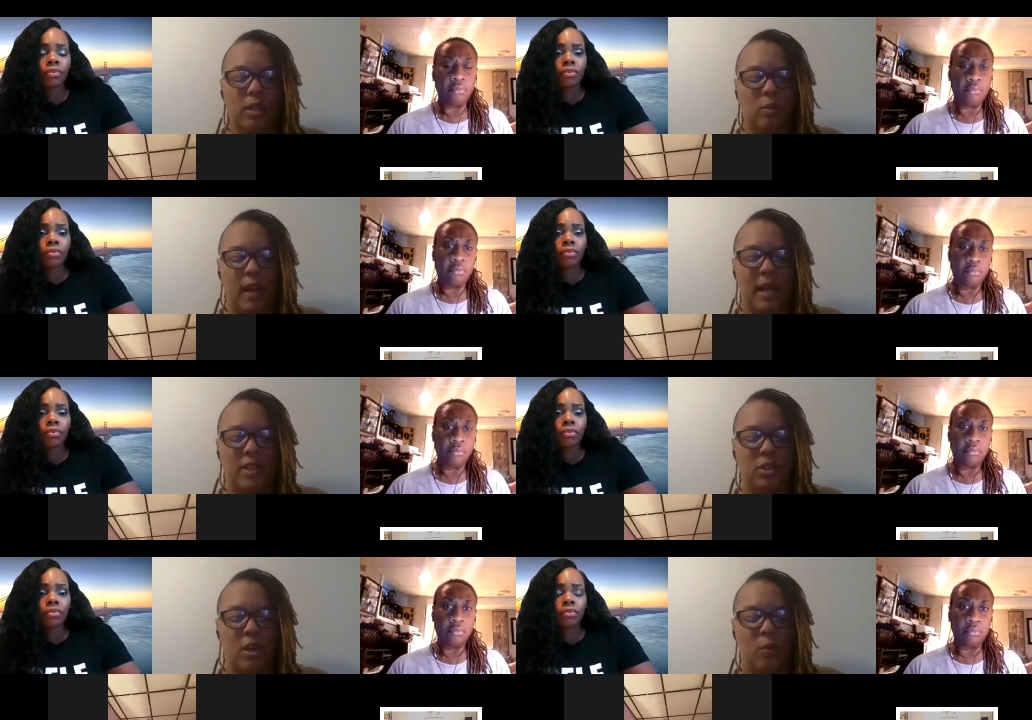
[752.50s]
Speaker 1: on age.
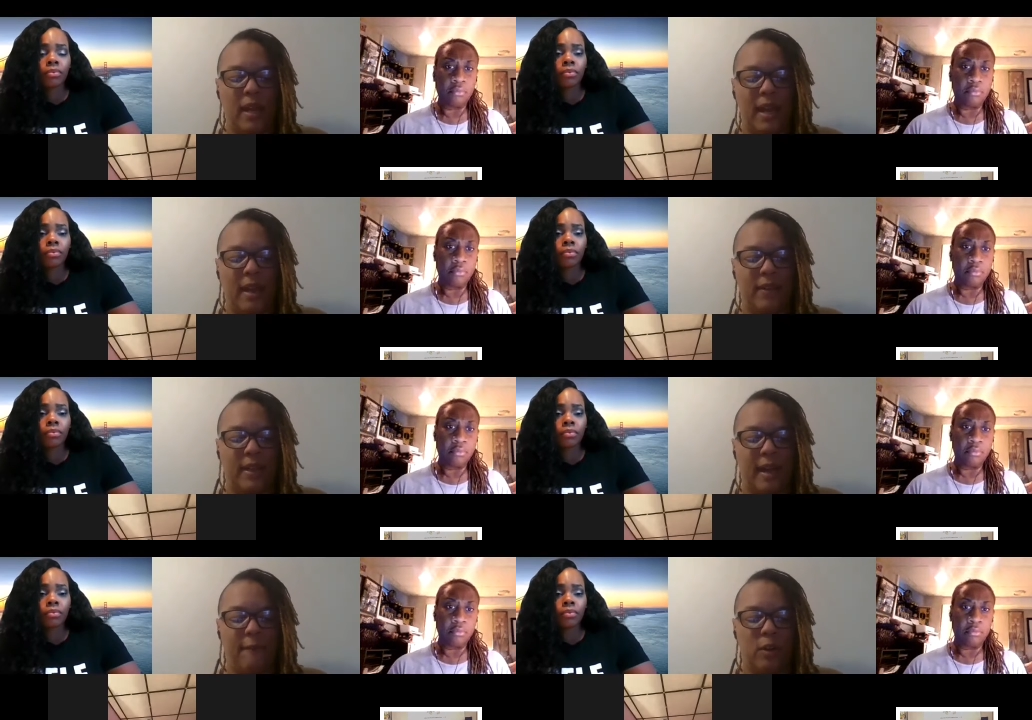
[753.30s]
You know, we have a
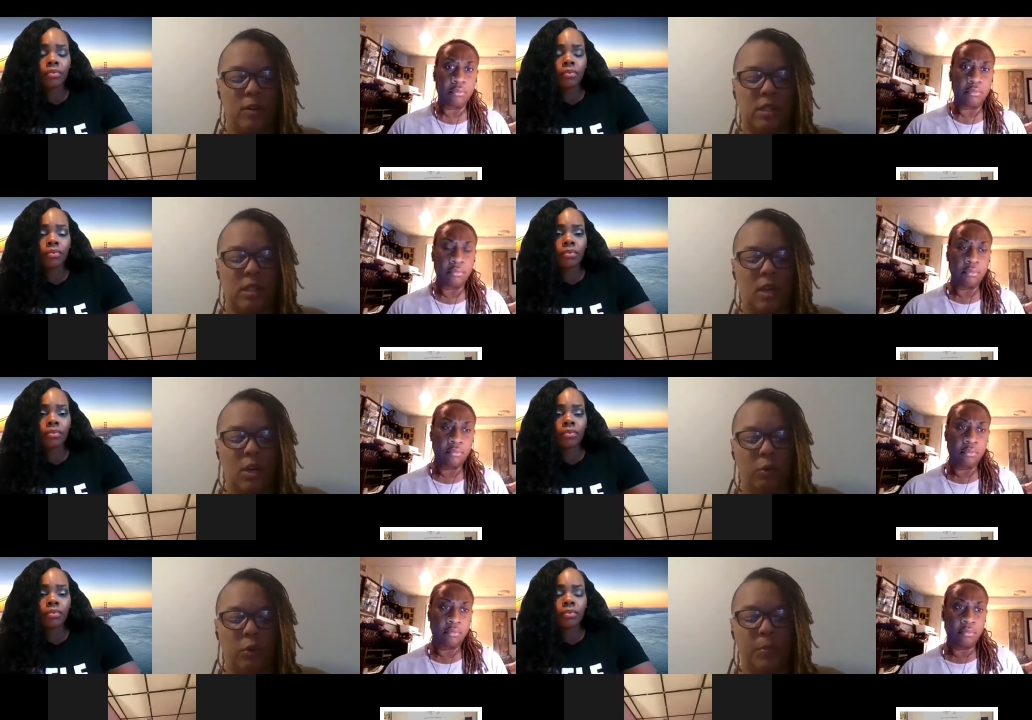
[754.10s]
diverse
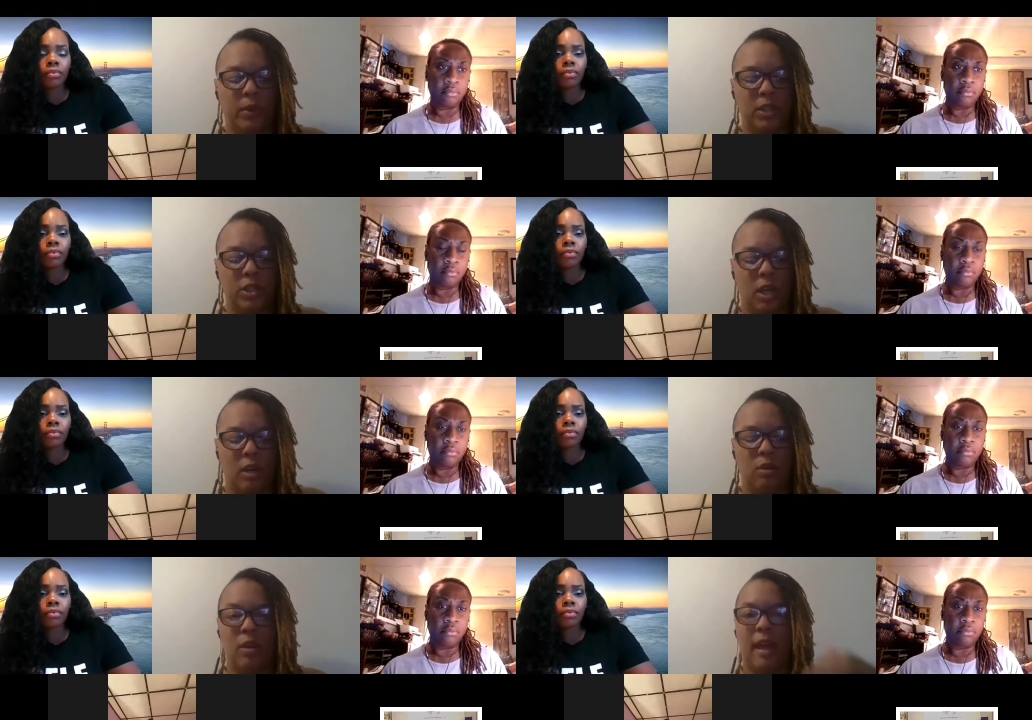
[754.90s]
group on this show.
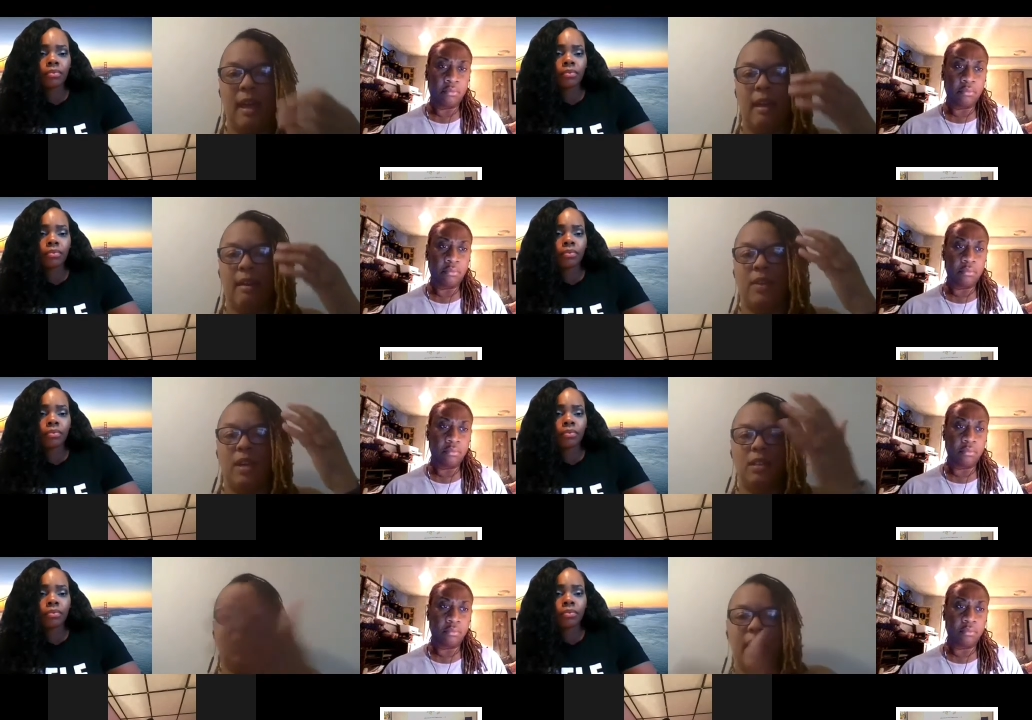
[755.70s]
You have
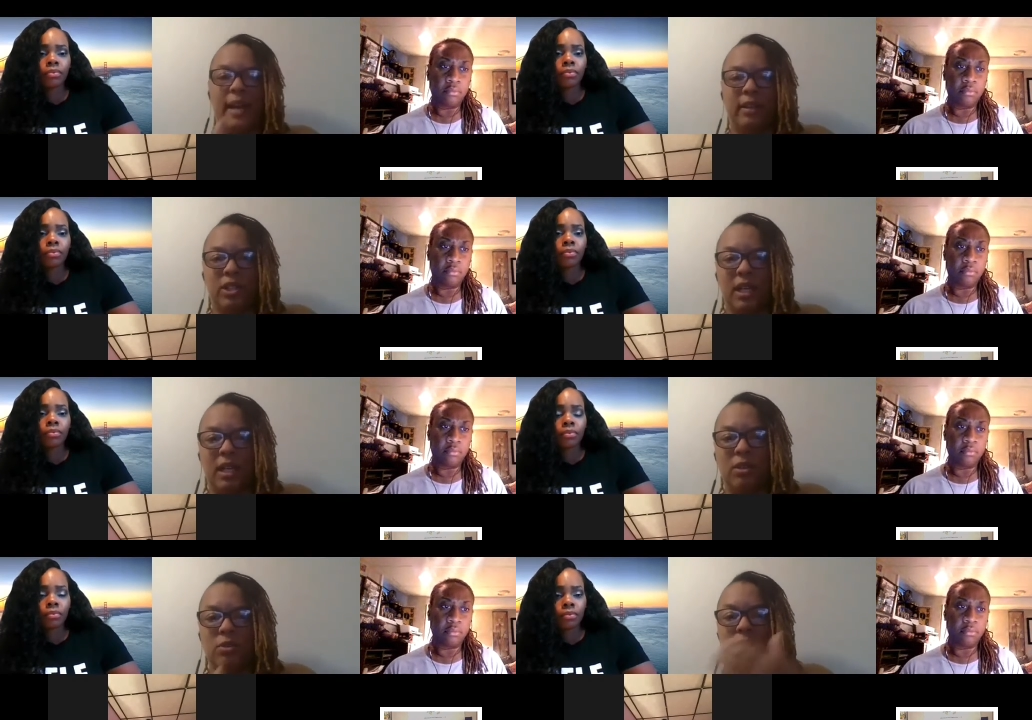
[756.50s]
the chatter chick,
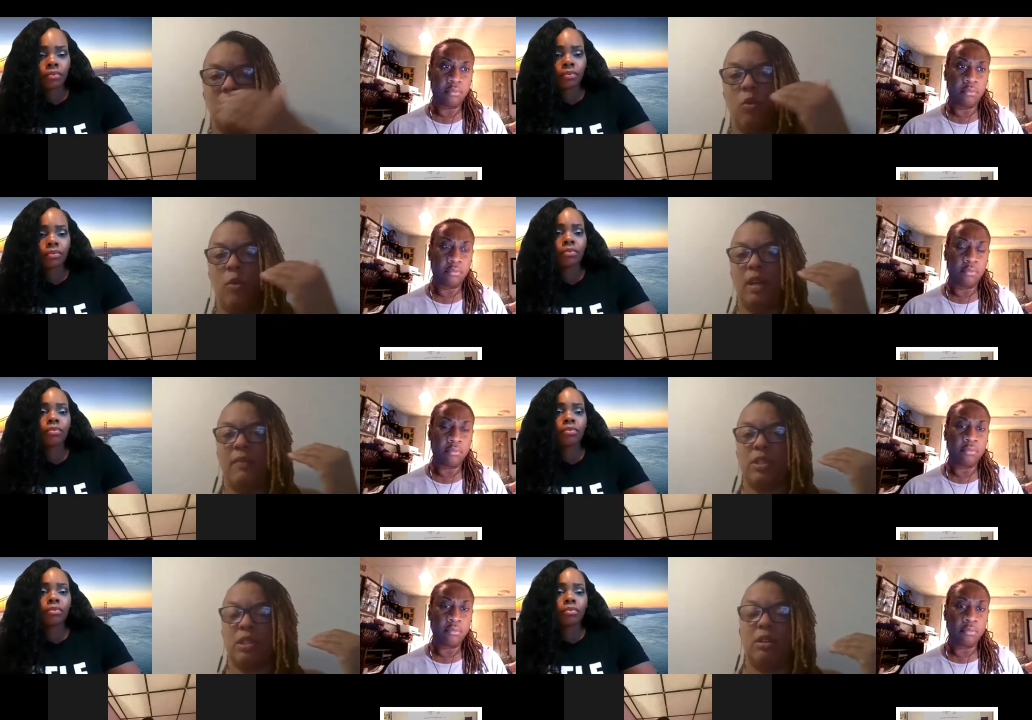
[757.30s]
who's a woman of
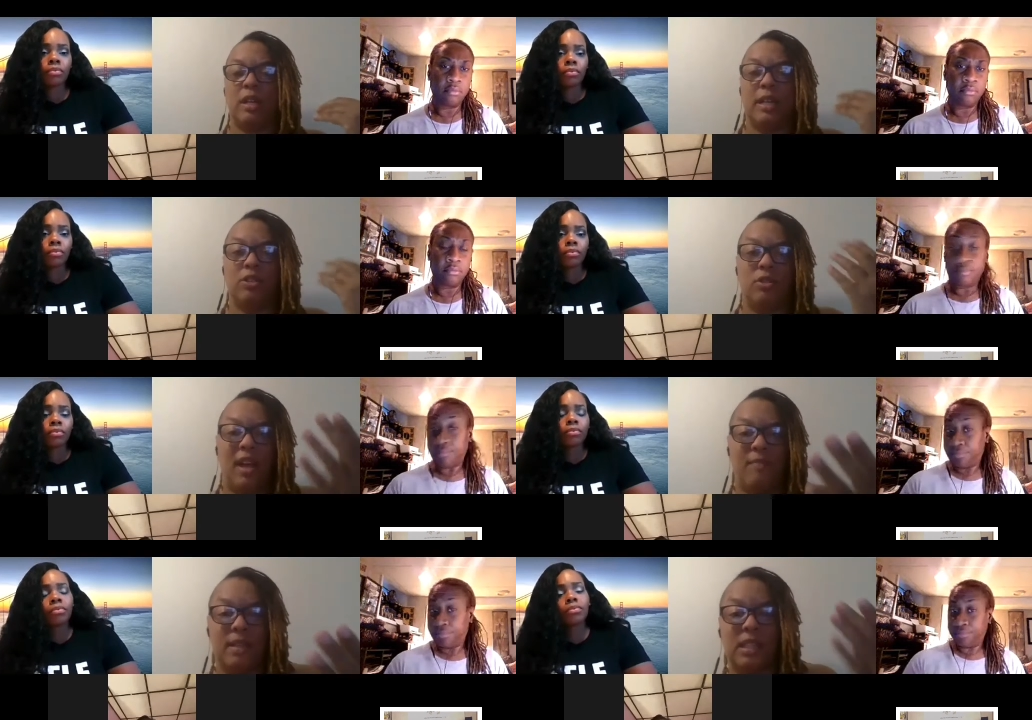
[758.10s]
a certain age. You
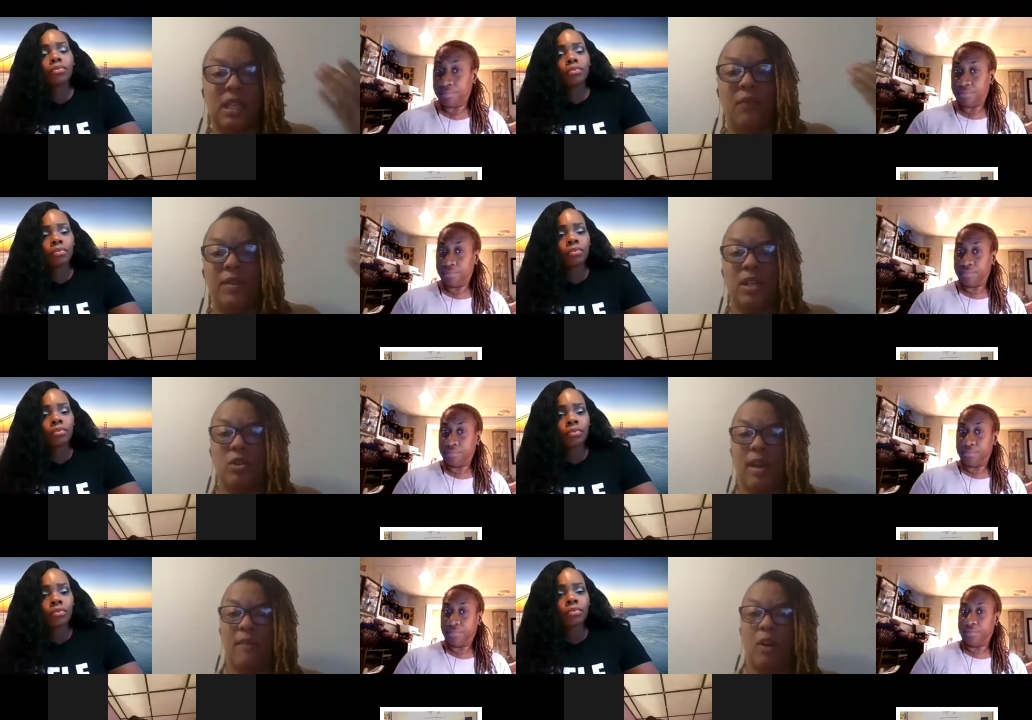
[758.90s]
have myself, and then
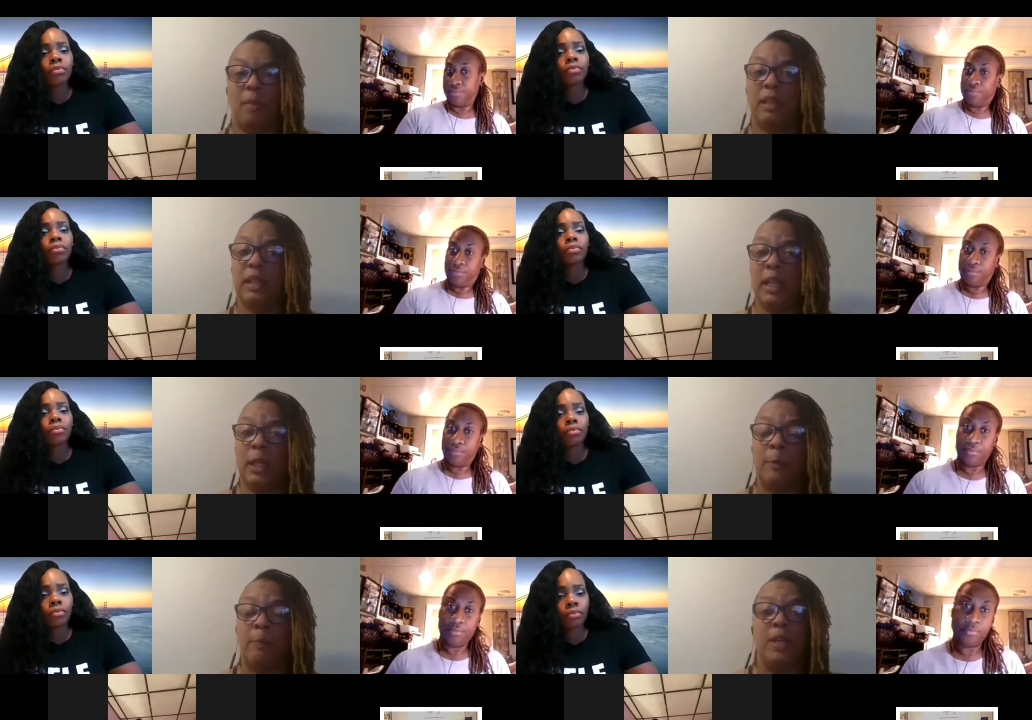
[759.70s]
you have our
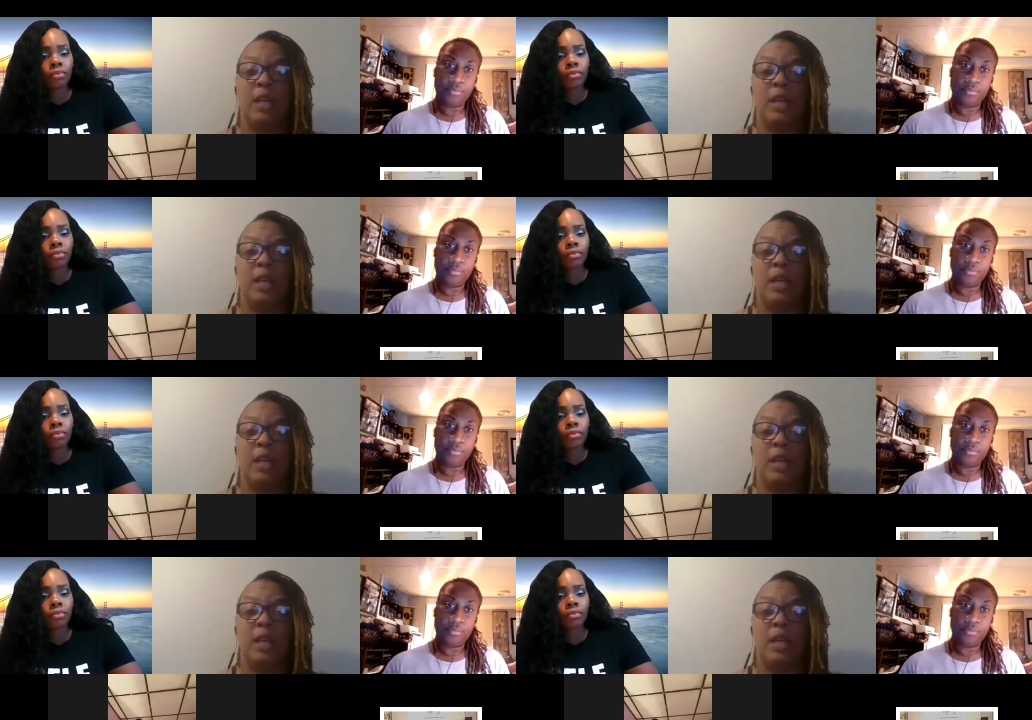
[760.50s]
millennial.